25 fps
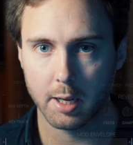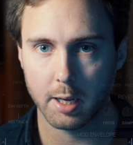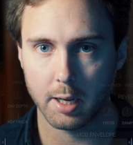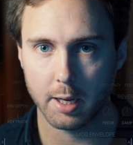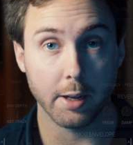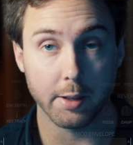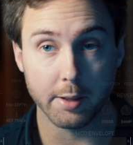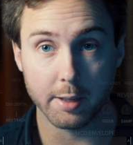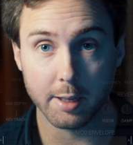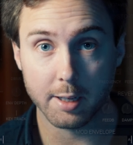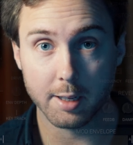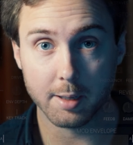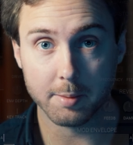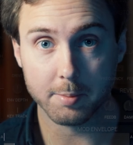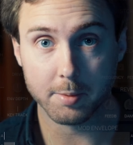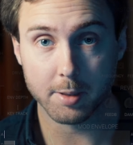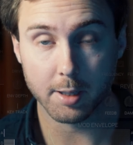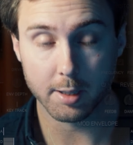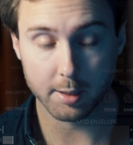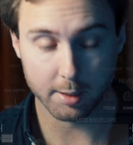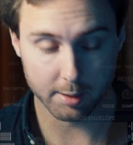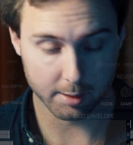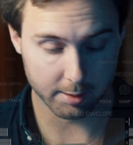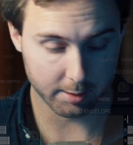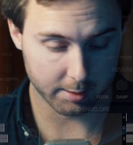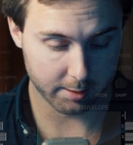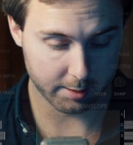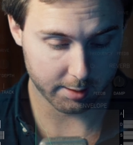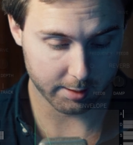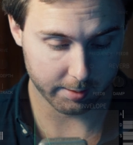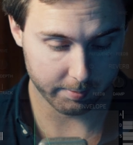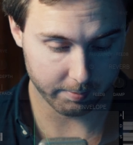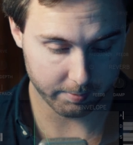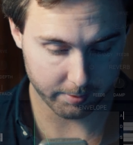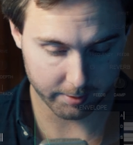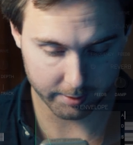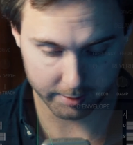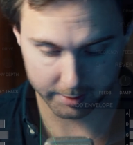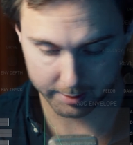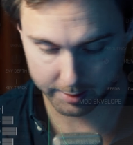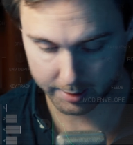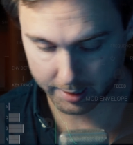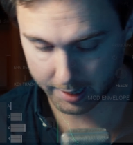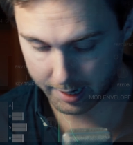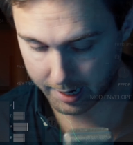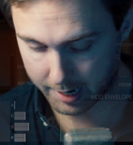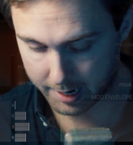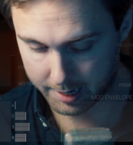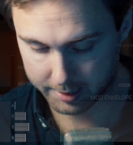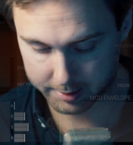And then I'm gonna simply
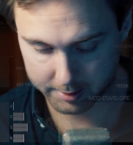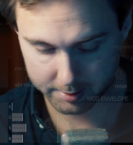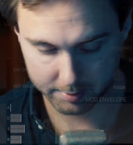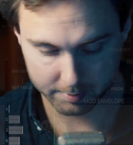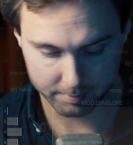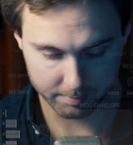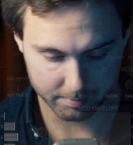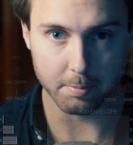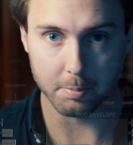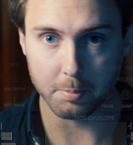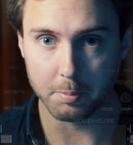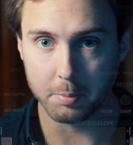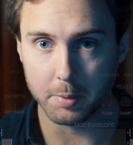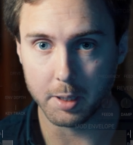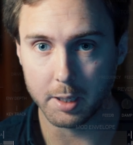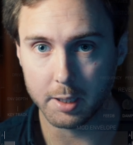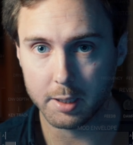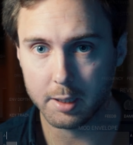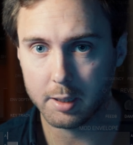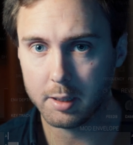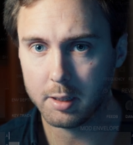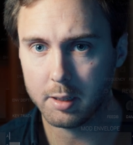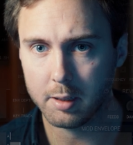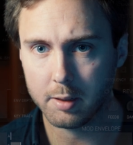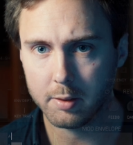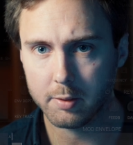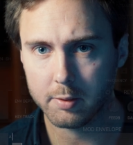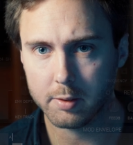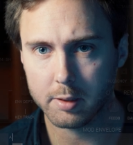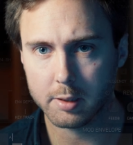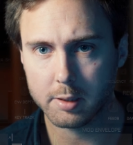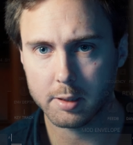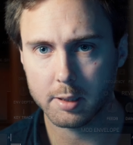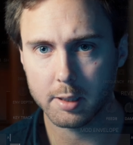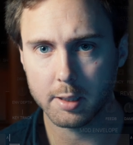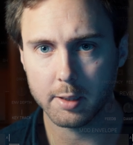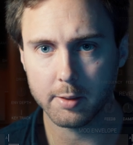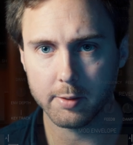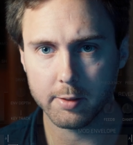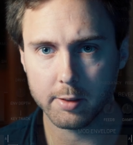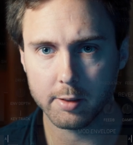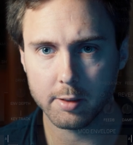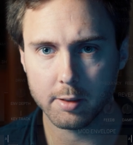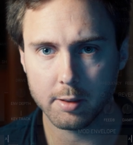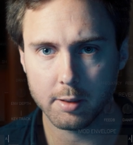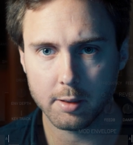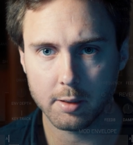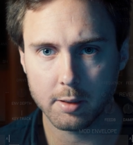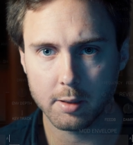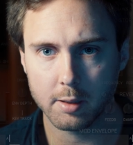add MIDI
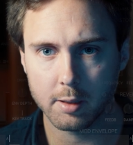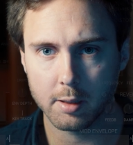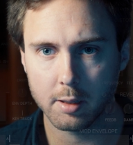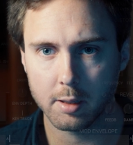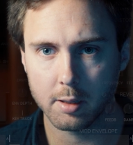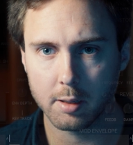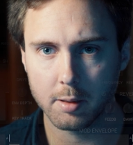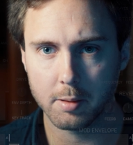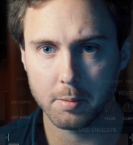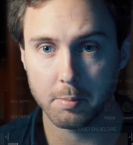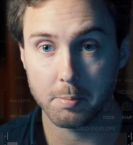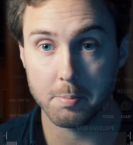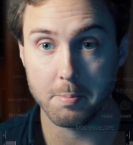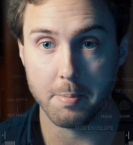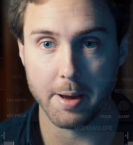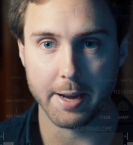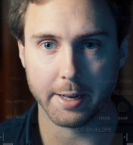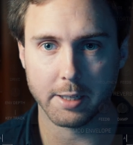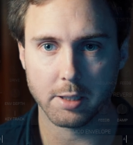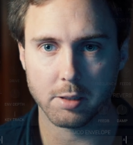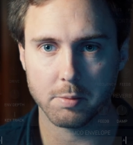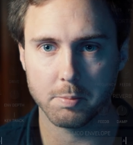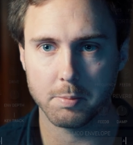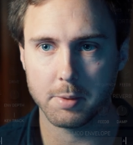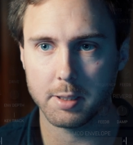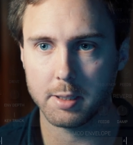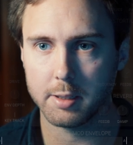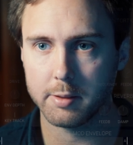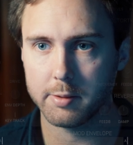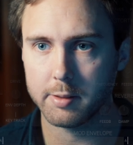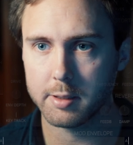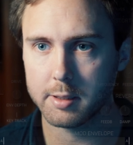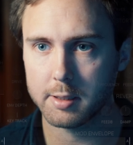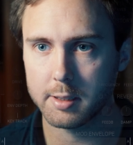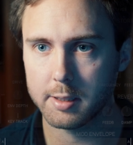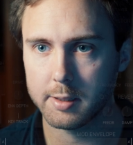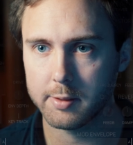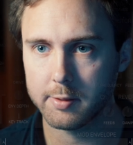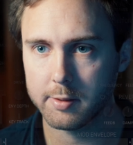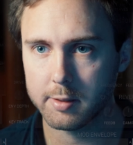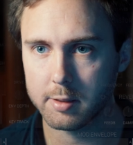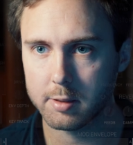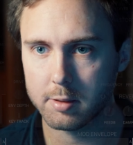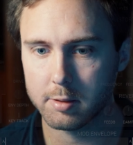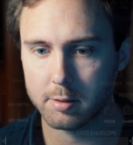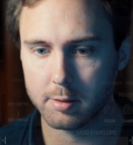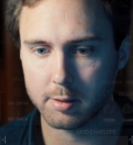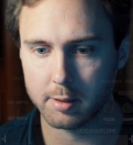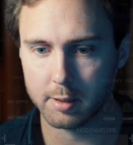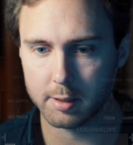receiver, max MIDI receiver
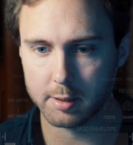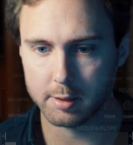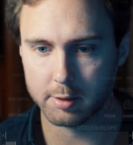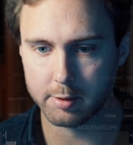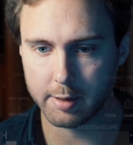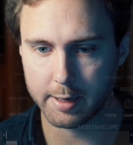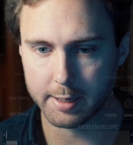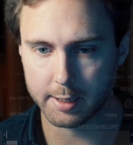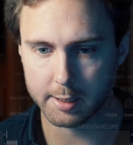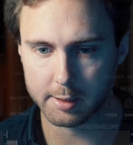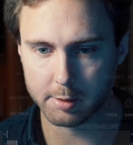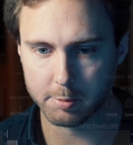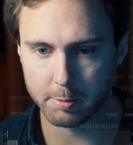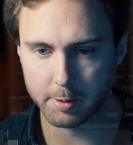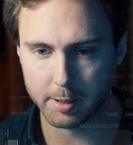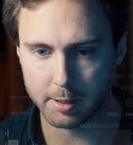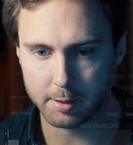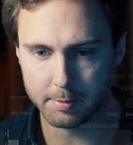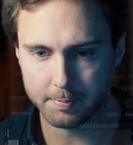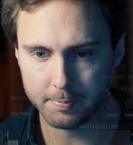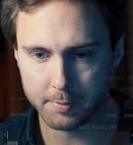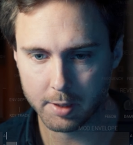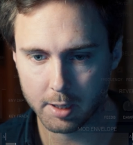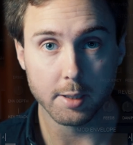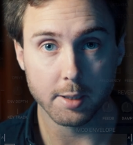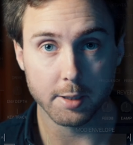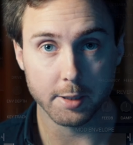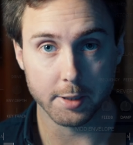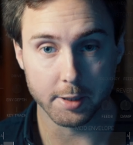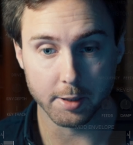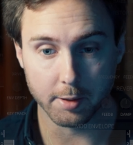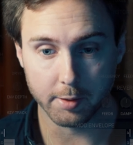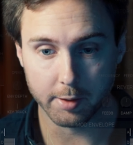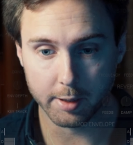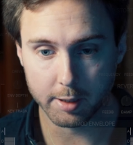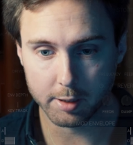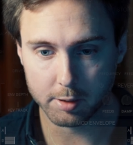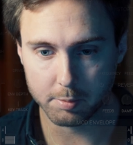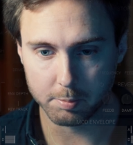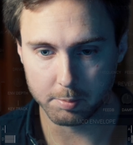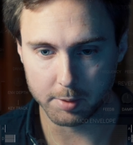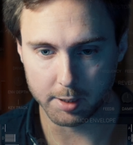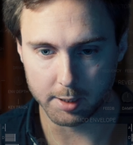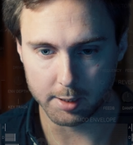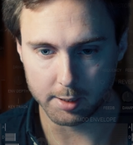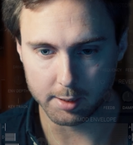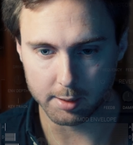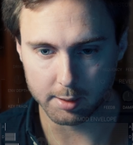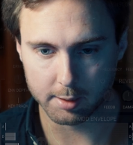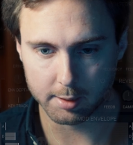to the track as well. So this
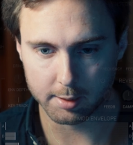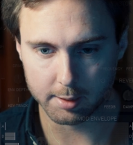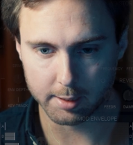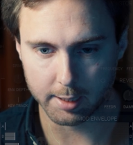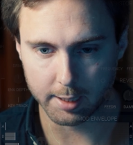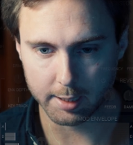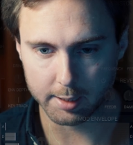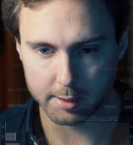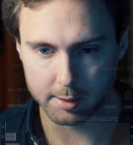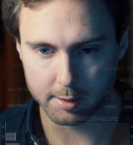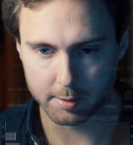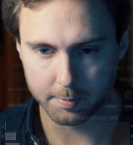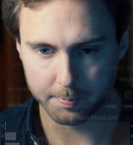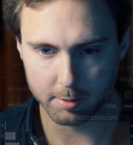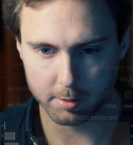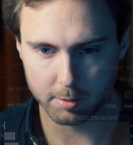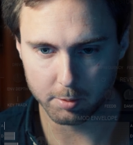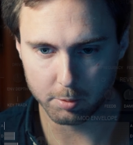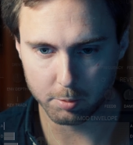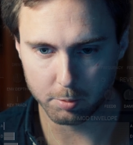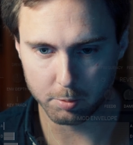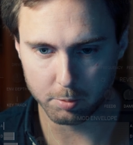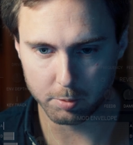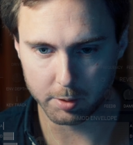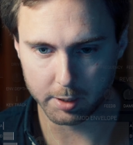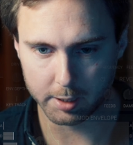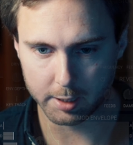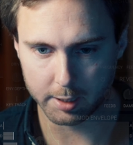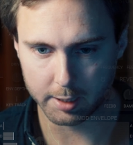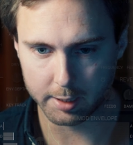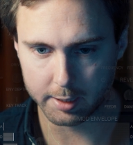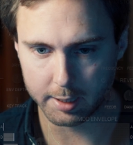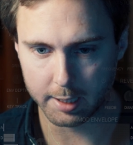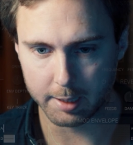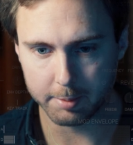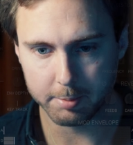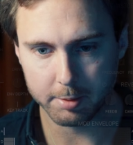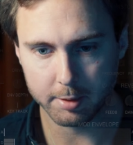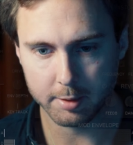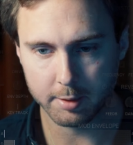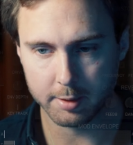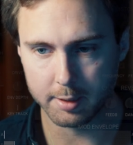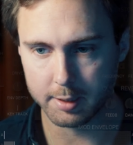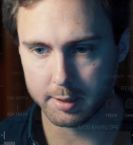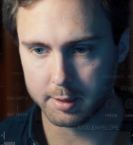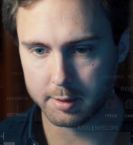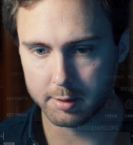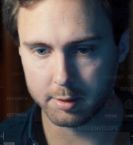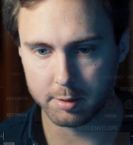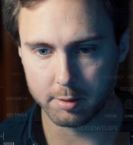means that we enable
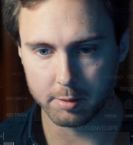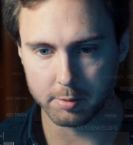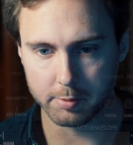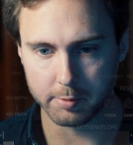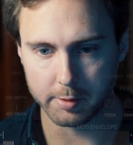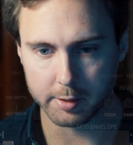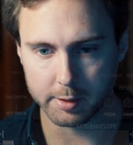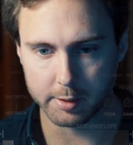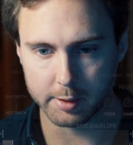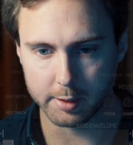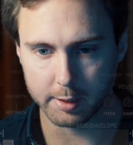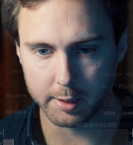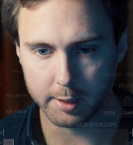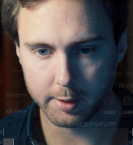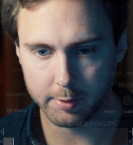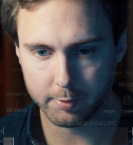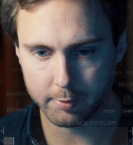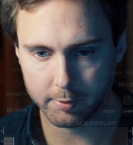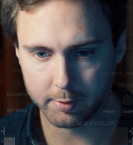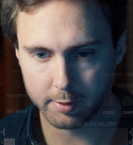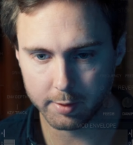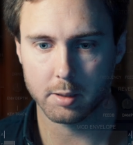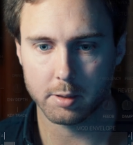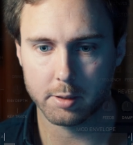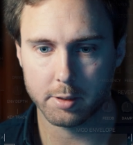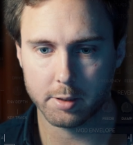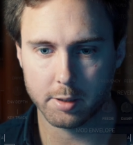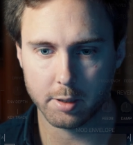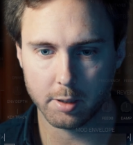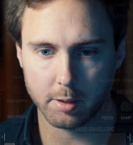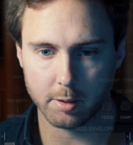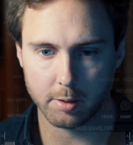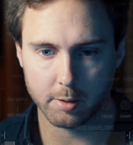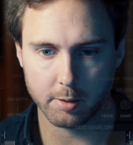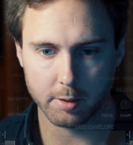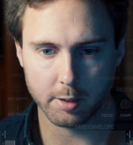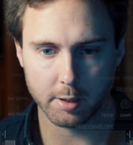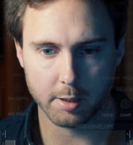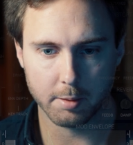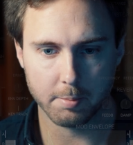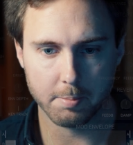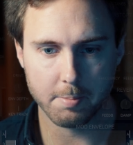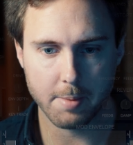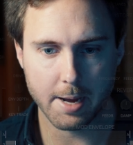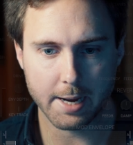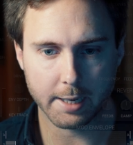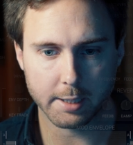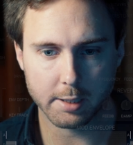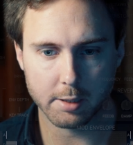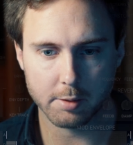it to receive. So the
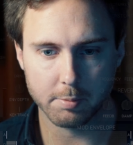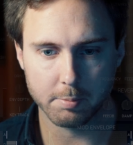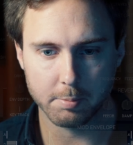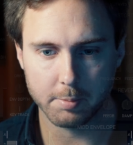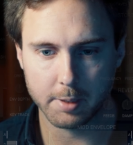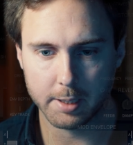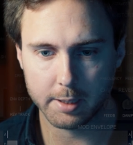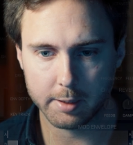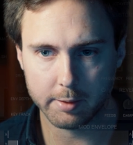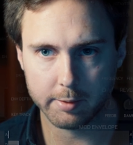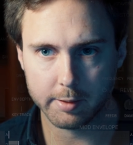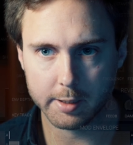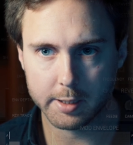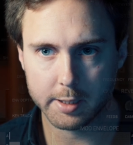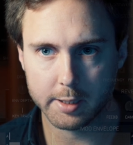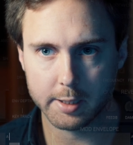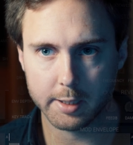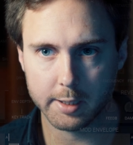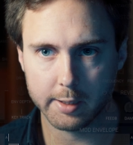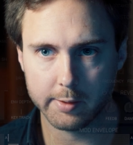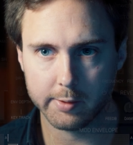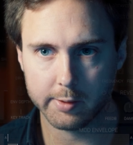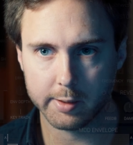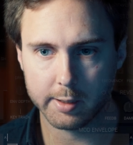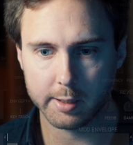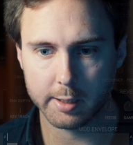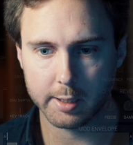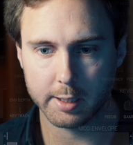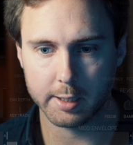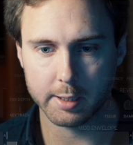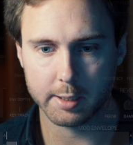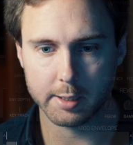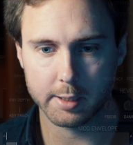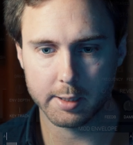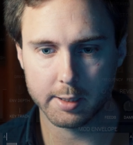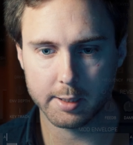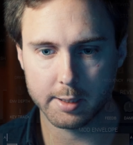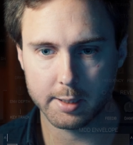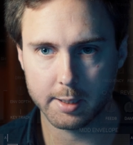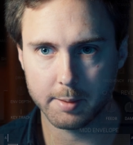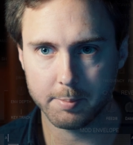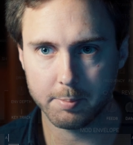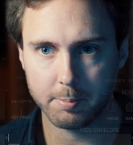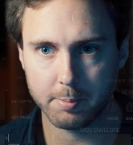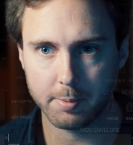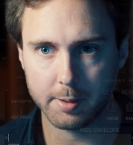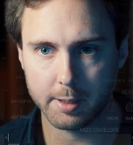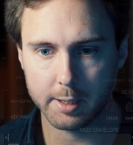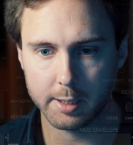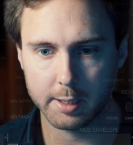max MIDI receiver is
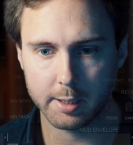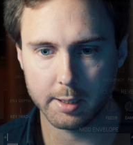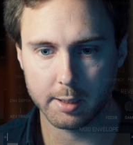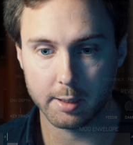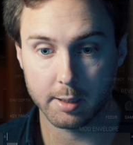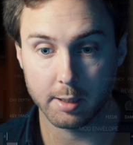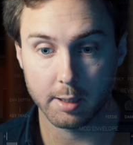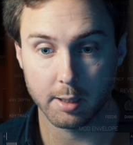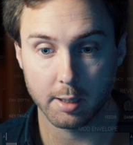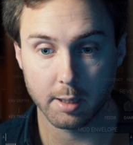simply